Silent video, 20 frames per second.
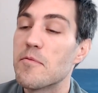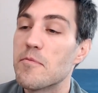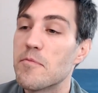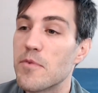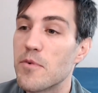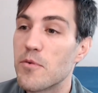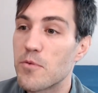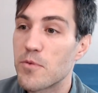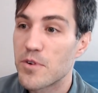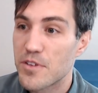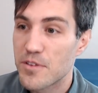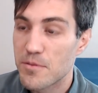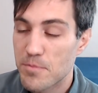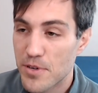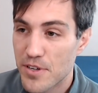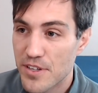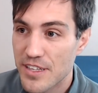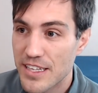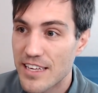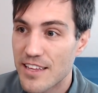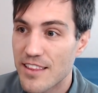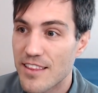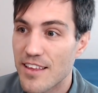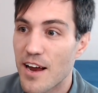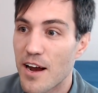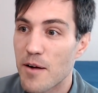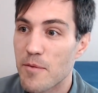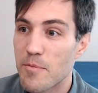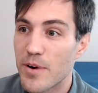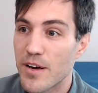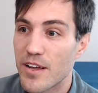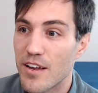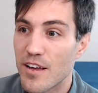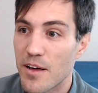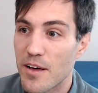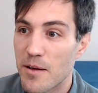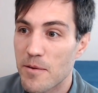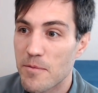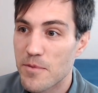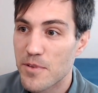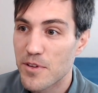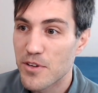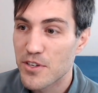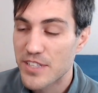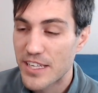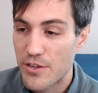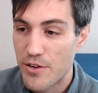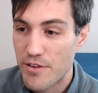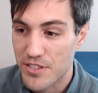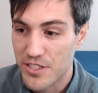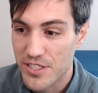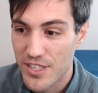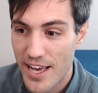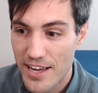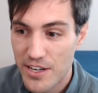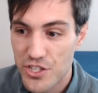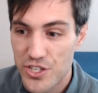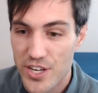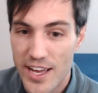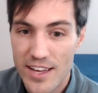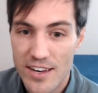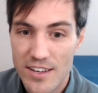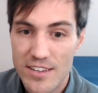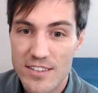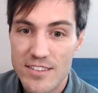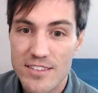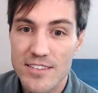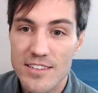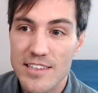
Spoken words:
We'll put a link there, but it looks like you have a Slack channel.